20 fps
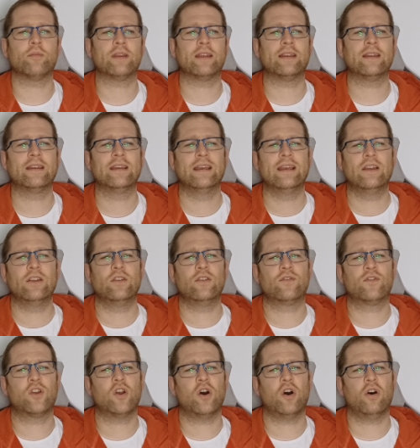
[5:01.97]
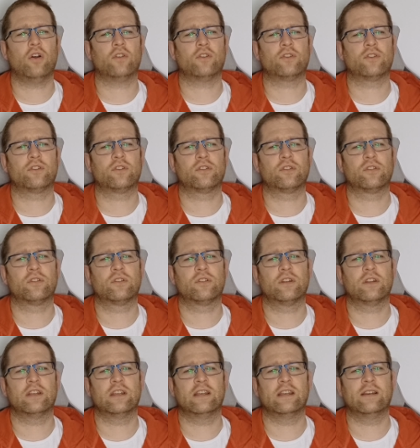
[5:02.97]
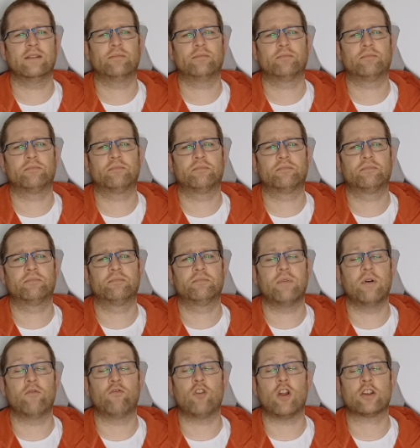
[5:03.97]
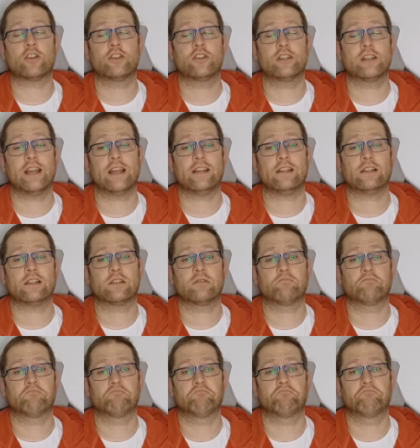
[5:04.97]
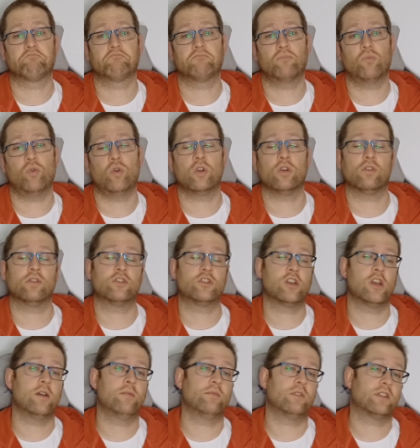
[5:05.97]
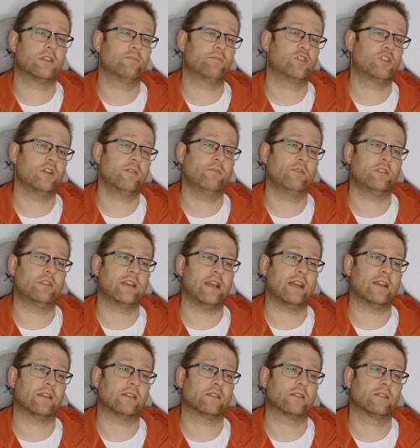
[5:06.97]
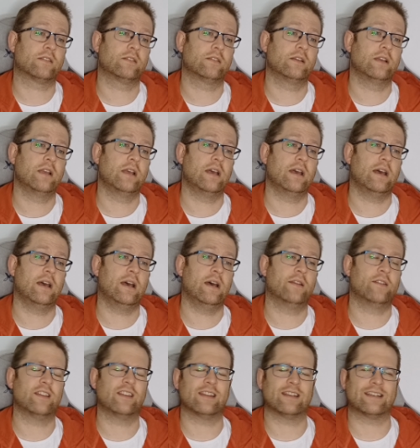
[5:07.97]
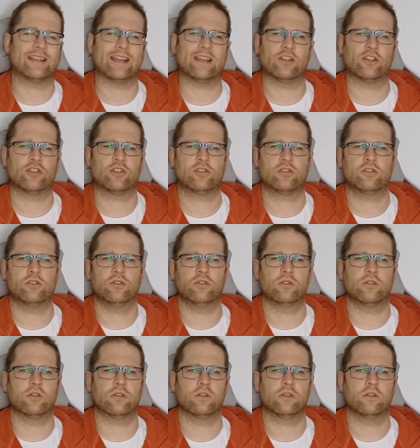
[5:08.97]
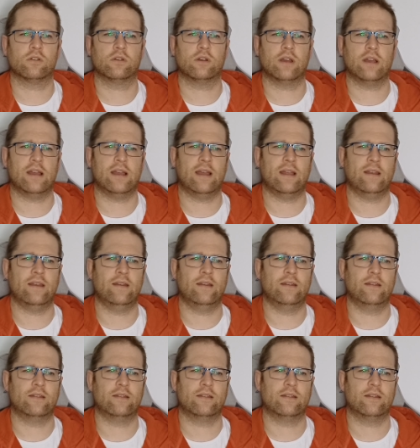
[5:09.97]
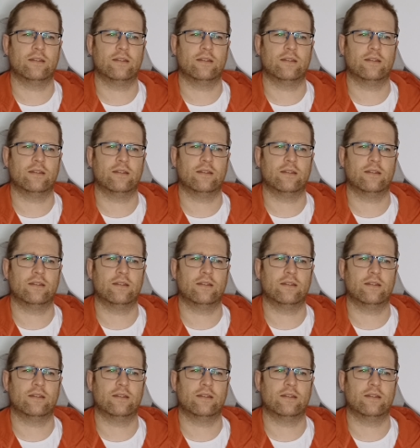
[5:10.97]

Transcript: I mean, you've got the Russian tanks, or you got the some German tanks. I think they take a Stug, and